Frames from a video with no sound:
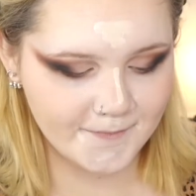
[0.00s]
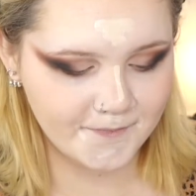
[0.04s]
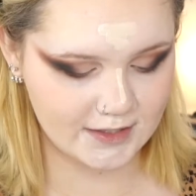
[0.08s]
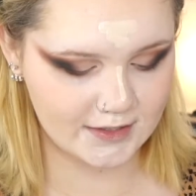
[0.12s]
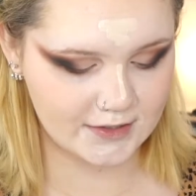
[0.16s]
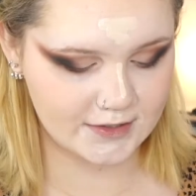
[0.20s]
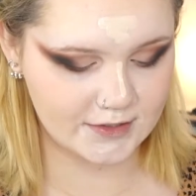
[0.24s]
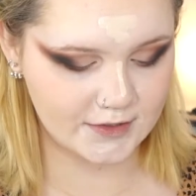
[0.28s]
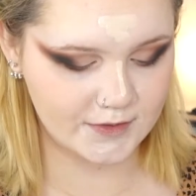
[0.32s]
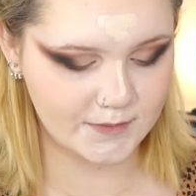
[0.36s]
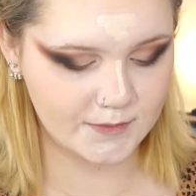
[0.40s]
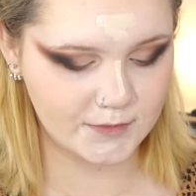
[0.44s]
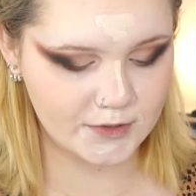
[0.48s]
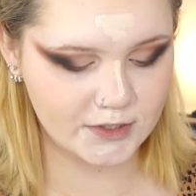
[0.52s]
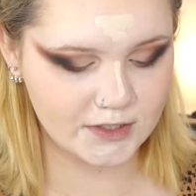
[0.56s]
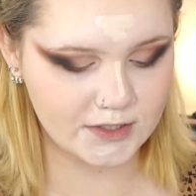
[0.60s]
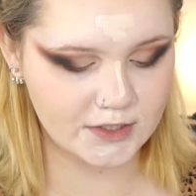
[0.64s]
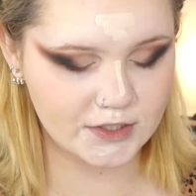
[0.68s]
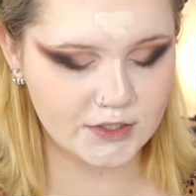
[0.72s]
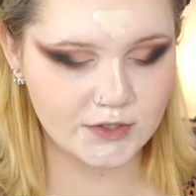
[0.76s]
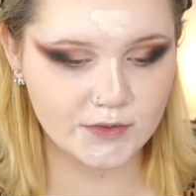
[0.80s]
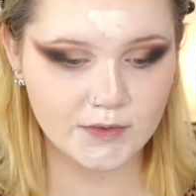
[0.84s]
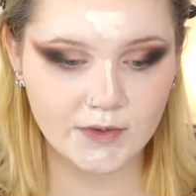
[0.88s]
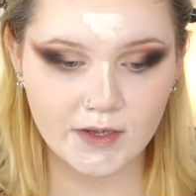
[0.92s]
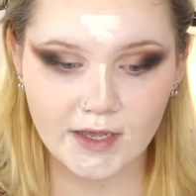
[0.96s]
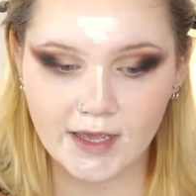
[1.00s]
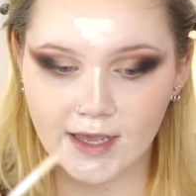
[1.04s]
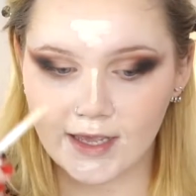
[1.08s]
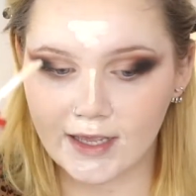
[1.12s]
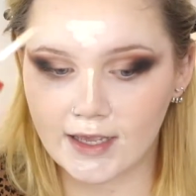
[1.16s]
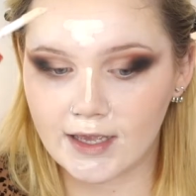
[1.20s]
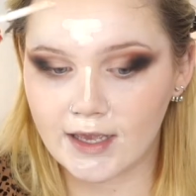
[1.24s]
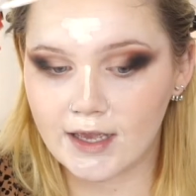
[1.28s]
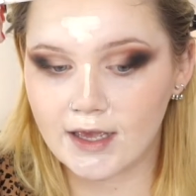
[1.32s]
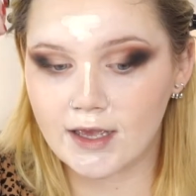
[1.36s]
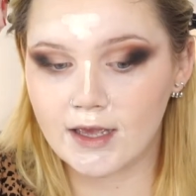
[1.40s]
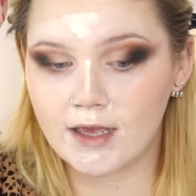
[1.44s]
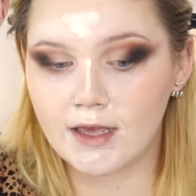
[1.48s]
So I'm just
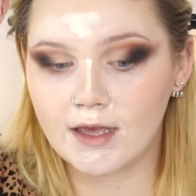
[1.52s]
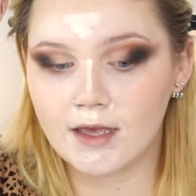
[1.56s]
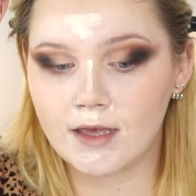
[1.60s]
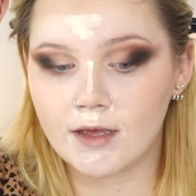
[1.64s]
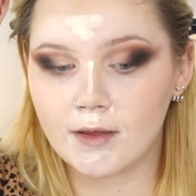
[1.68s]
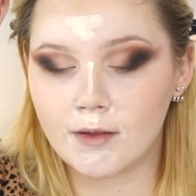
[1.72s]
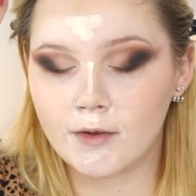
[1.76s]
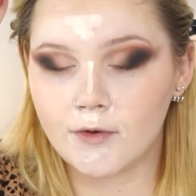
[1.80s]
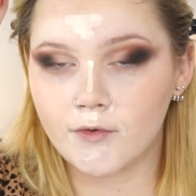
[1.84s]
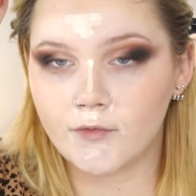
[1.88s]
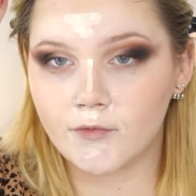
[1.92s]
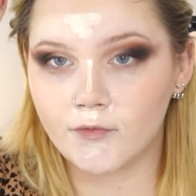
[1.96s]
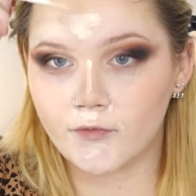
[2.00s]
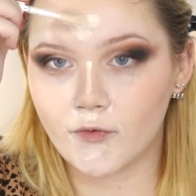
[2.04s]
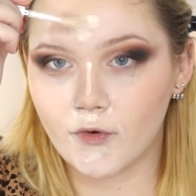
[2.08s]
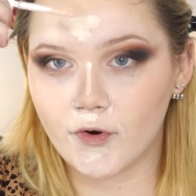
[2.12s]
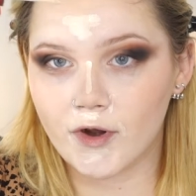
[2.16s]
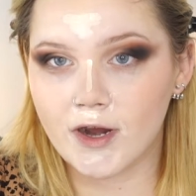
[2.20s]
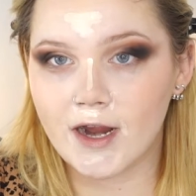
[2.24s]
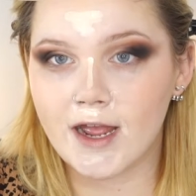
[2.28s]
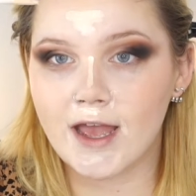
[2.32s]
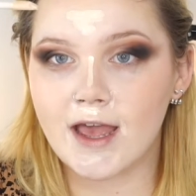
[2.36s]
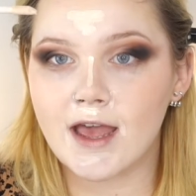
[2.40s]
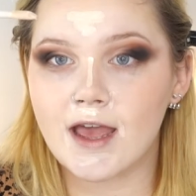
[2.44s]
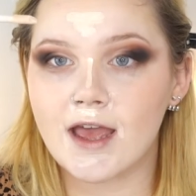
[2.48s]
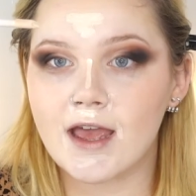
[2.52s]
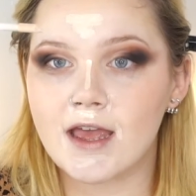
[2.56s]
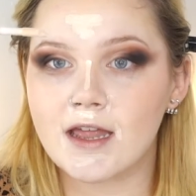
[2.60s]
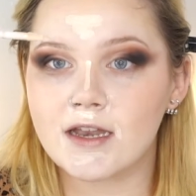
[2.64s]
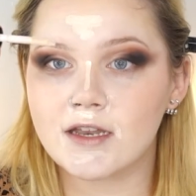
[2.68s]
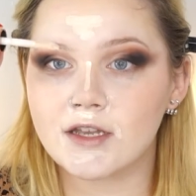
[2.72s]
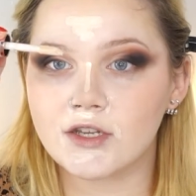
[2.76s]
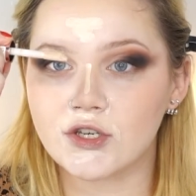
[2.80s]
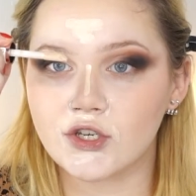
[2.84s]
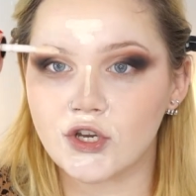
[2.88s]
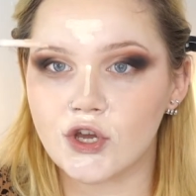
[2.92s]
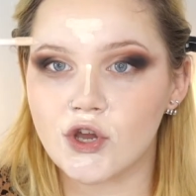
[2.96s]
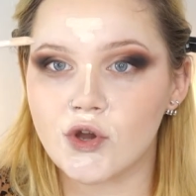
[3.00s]
doing
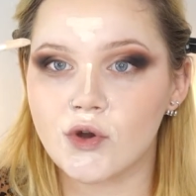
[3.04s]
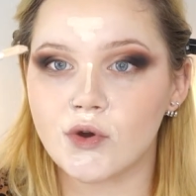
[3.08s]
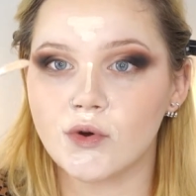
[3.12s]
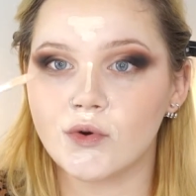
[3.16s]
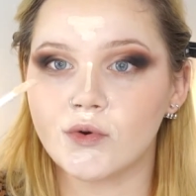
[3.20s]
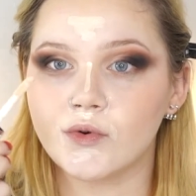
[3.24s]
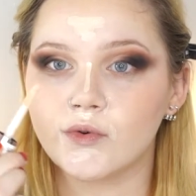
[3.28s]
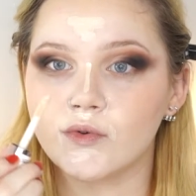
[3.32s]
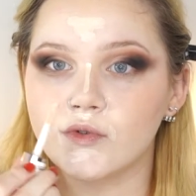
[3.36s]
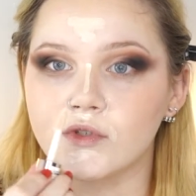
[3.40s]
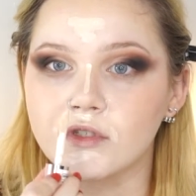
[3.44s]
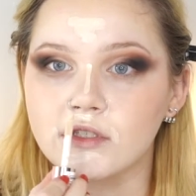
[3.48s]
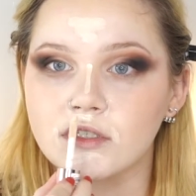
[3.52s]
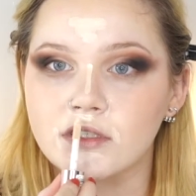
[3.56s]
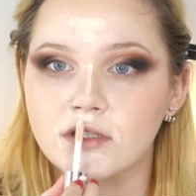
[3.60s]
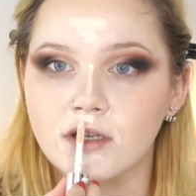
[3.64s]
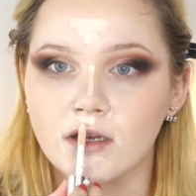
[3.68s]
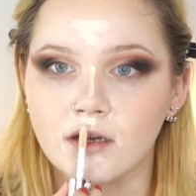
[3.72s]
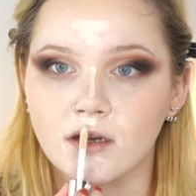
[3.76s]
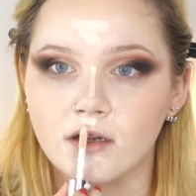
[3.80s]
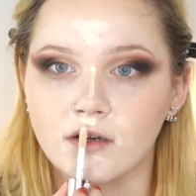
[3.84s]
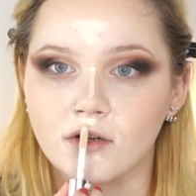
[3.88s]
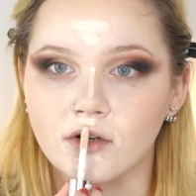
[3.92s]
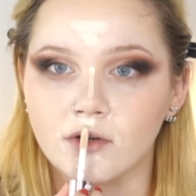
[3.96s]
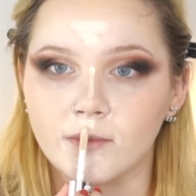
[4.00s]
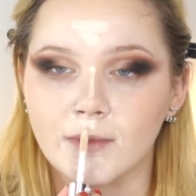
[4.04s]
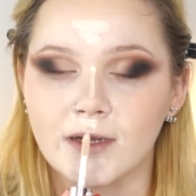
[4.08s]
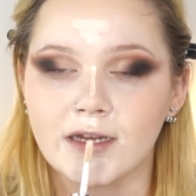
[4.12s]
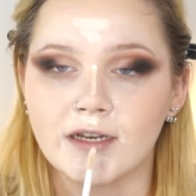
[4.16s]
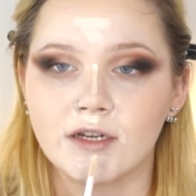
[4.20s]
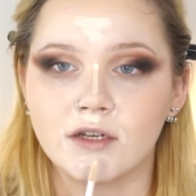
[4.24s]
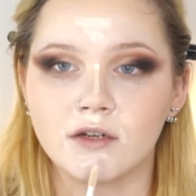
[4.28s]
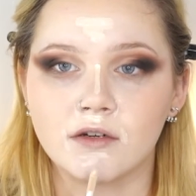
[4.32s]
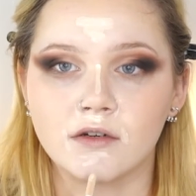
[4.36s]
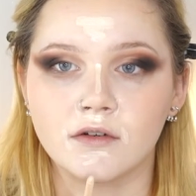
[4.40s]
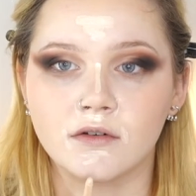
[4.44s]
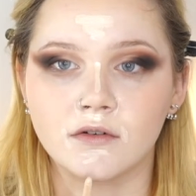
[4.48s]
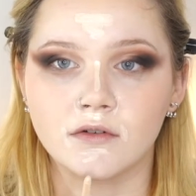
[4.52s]
forehead, nose, under my
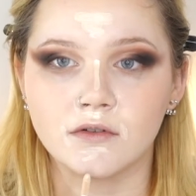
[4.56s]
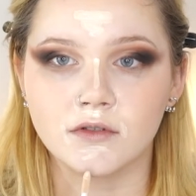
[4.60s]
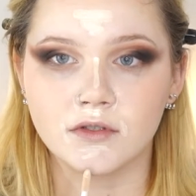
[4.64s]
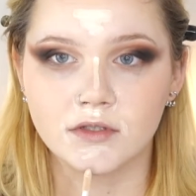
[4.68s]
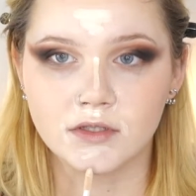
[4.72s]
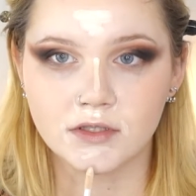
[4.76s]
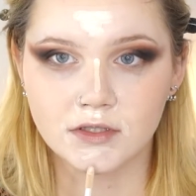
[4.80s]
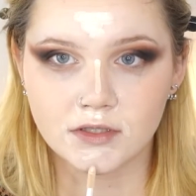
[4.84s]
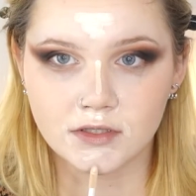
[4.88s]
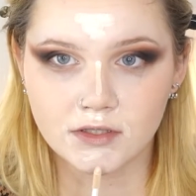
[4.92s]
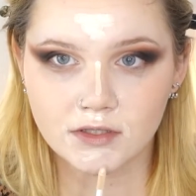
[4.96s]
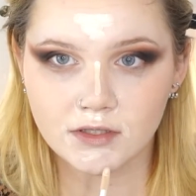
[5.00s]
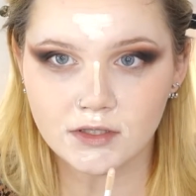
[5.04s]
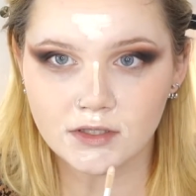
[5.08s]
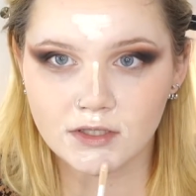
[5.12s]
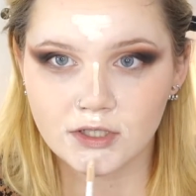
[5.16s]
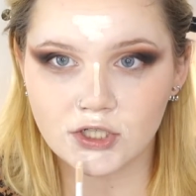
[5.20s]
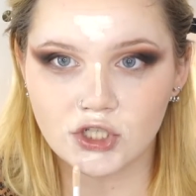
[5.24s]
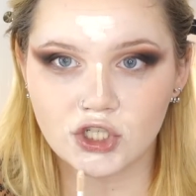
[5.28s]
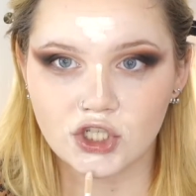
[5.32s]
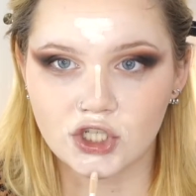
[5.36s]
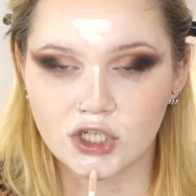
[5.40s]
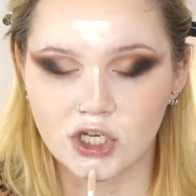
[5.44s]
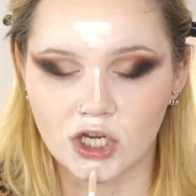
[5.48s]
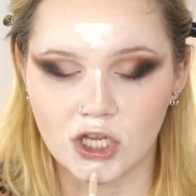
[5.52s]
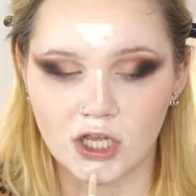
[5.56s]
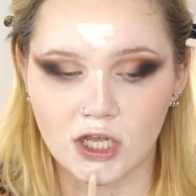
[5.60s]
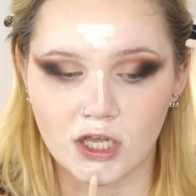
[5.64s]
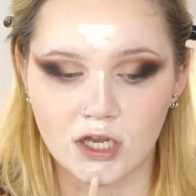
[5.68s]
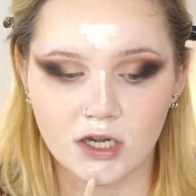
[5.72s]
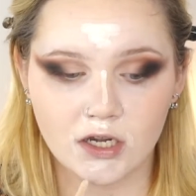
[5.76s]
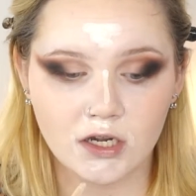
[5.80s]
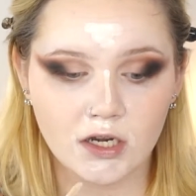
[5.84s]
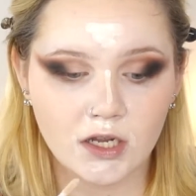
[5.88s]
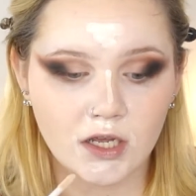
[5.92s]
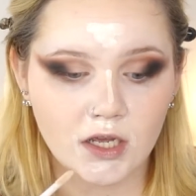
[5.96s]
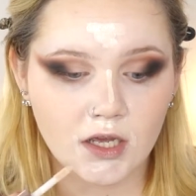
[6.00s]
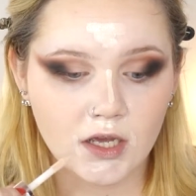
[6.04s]
nose,
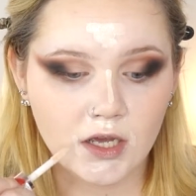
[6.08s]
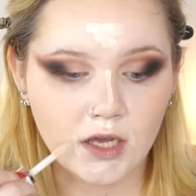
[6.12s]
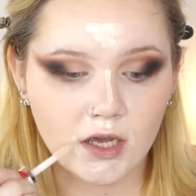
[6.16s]
chin,